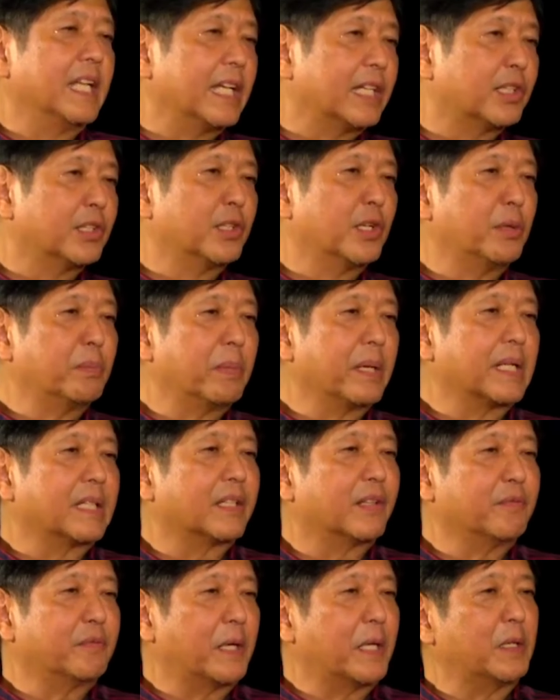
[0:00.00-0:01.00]
economic
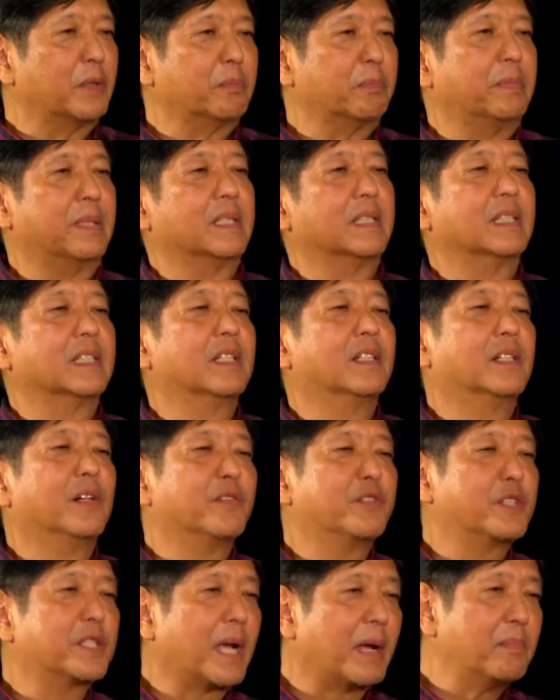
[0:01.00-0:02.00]
development
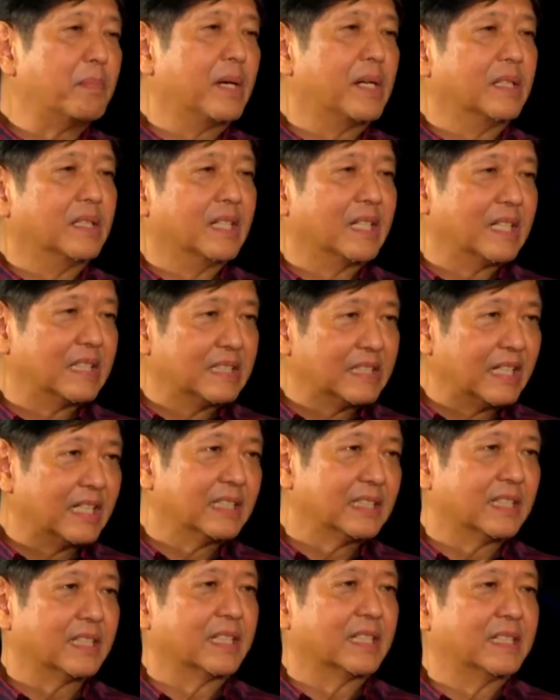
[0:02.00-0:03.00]
of Samar and
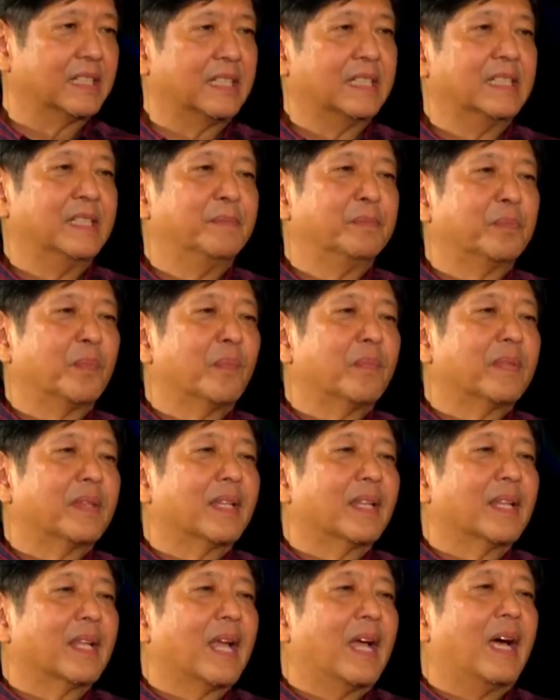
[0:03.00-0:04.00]
Leyte.
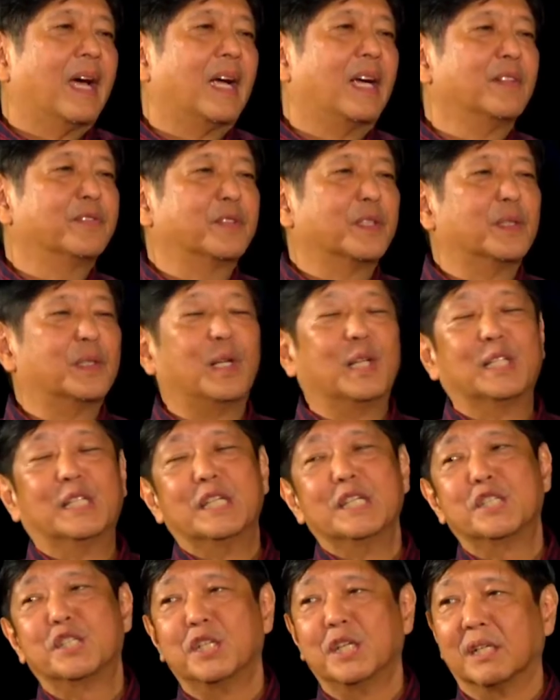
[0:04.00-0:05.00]
After all
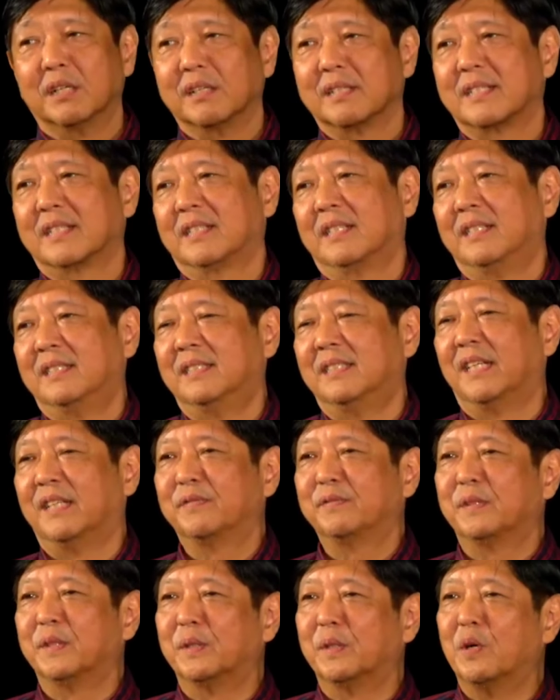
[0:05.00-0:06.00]
these years,
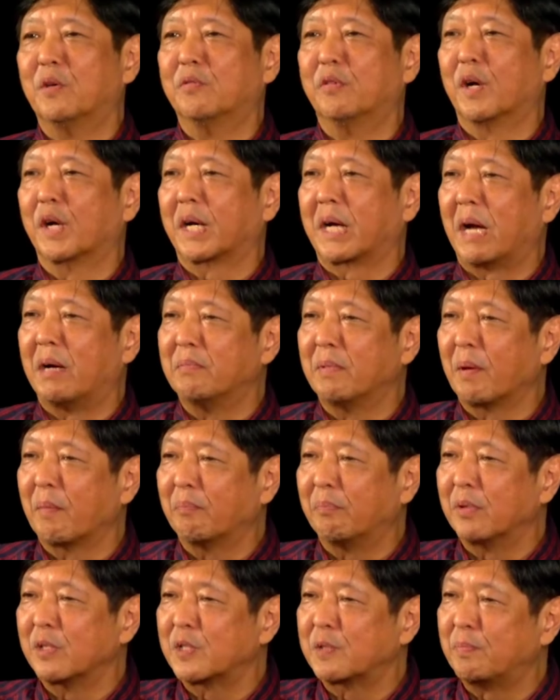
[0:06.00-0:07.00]
after overcoming
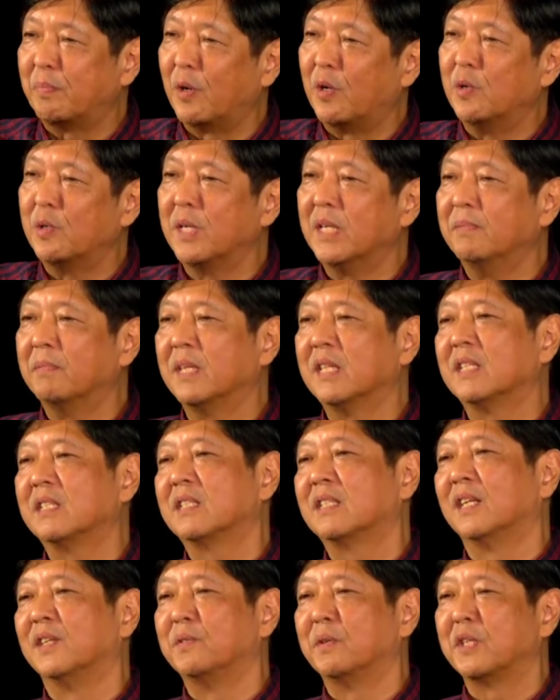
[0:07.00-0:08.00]

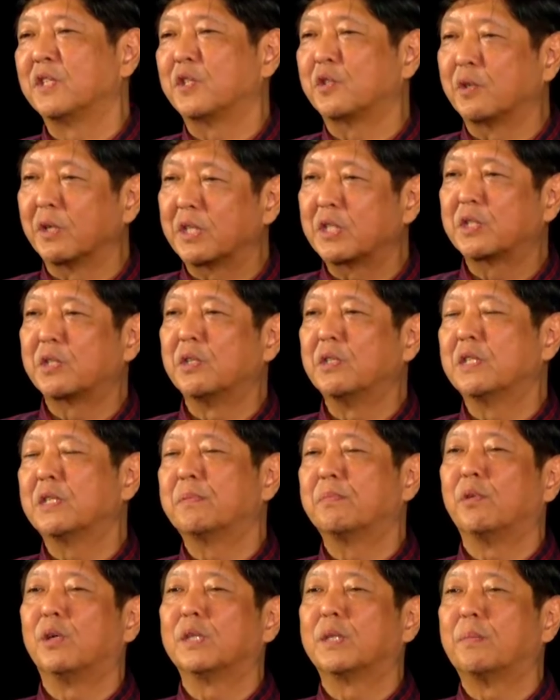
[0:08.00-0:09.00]
postponements and restrictions
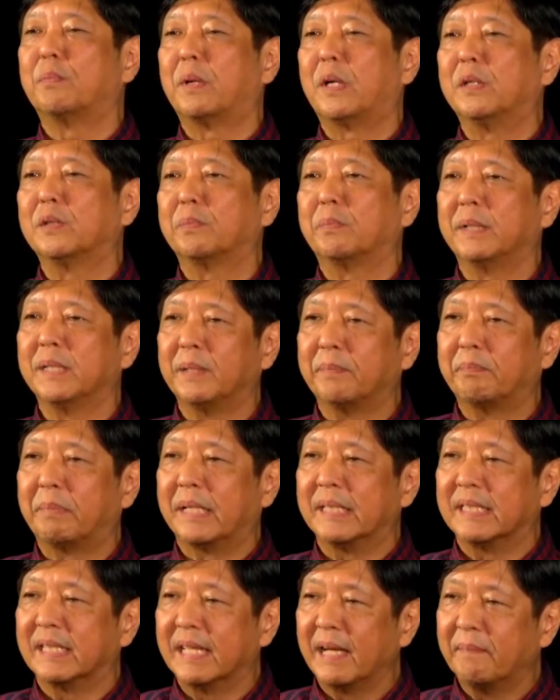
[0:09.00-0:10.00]
brought about by the
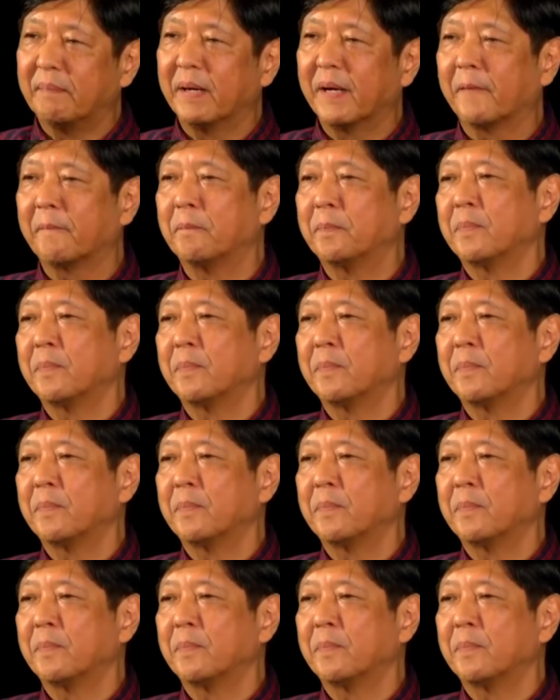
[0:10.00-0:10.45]
pandemic,